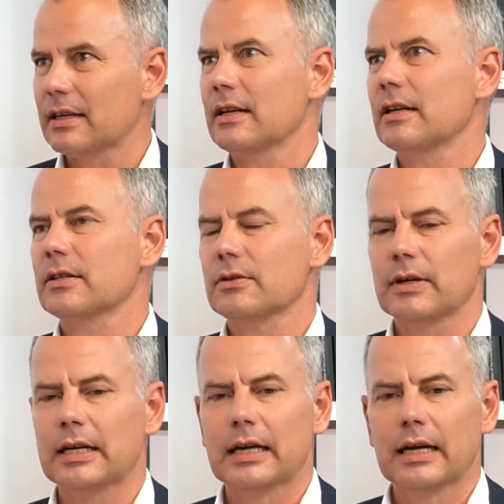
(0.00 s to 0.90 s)

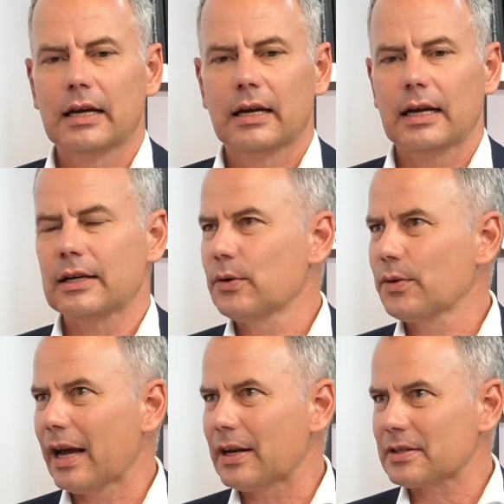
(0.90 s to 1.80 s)
industry in
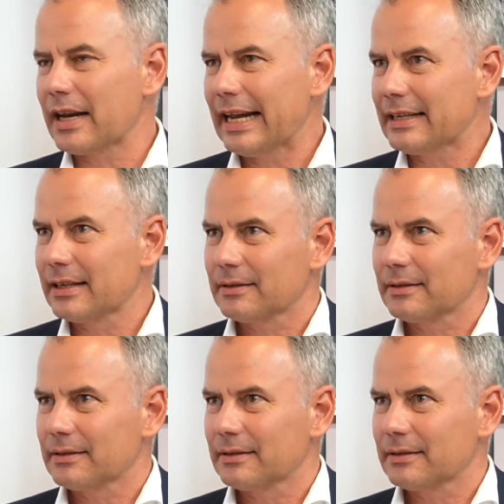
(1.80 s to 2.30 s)
2008.